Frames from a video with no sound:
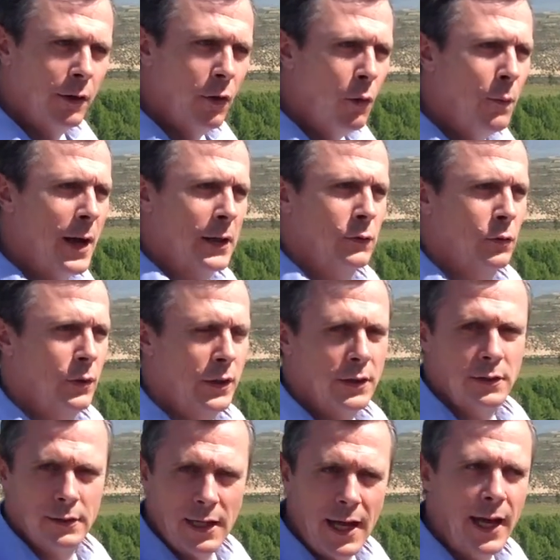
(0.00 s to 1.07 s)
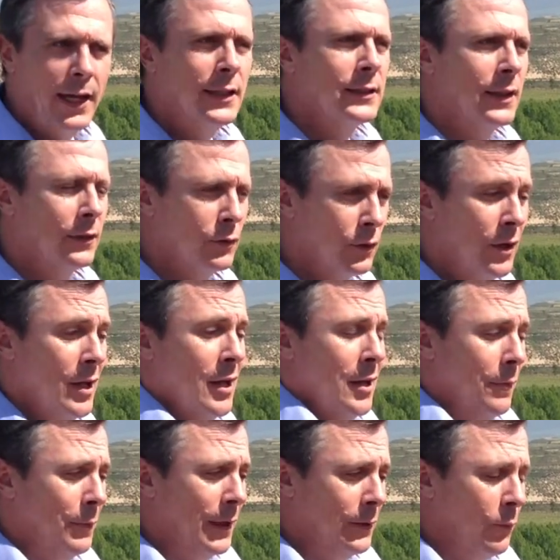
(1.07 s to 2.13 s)
go back to the styles
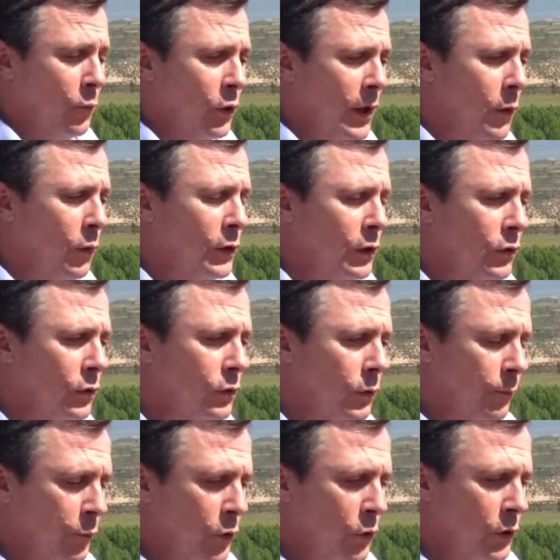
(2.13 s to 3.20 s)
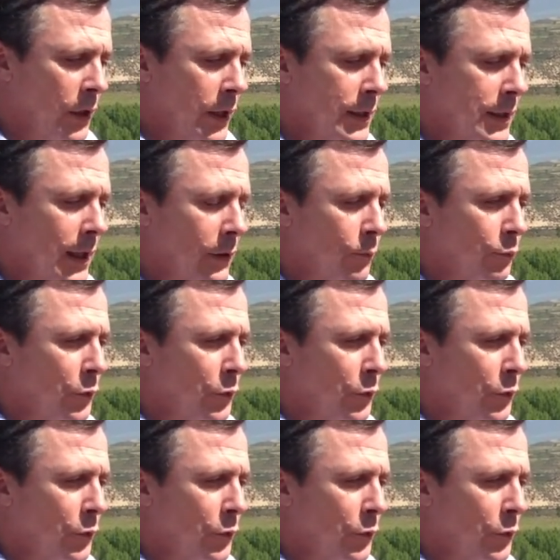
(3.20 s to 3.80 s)
but what I wanted to say is that,